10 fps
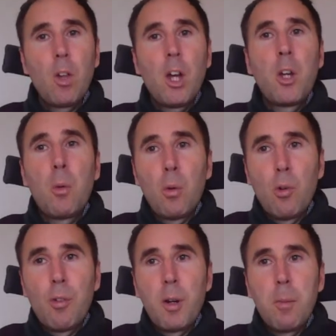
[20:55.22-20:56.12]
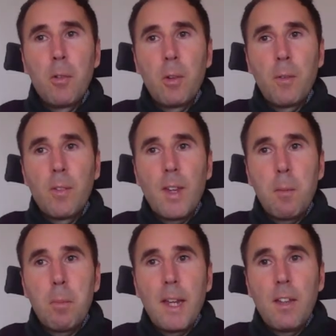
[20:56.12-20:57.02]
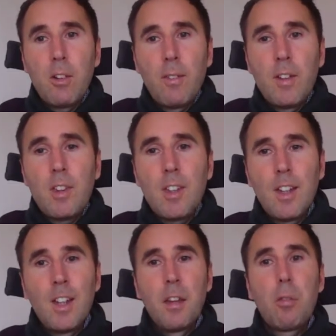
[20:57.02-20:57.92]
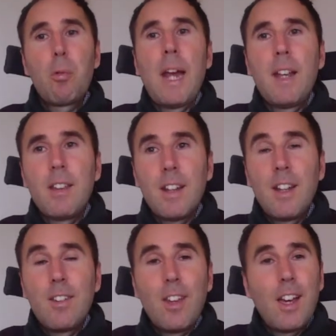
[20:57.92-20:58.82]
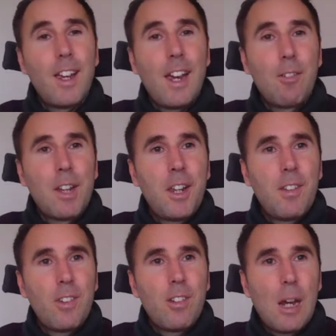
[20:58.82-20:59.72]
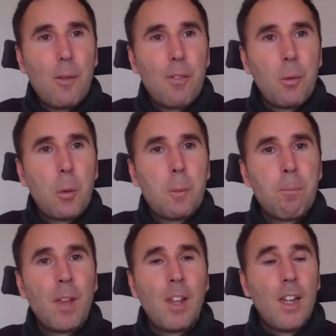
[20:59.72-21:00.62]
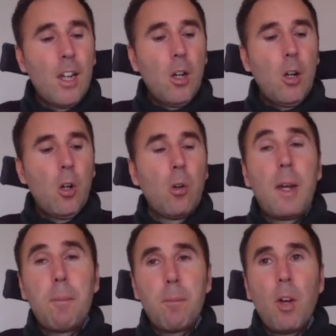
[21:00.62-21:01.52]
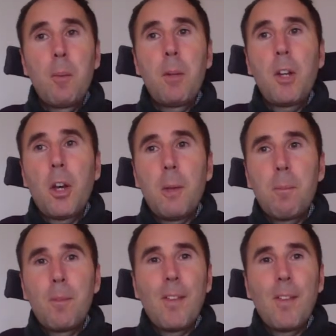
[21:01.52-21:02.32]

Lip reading: I know we're all very much on the same page on this thread, and it's really good to chat with you all. All right, I'm going to go.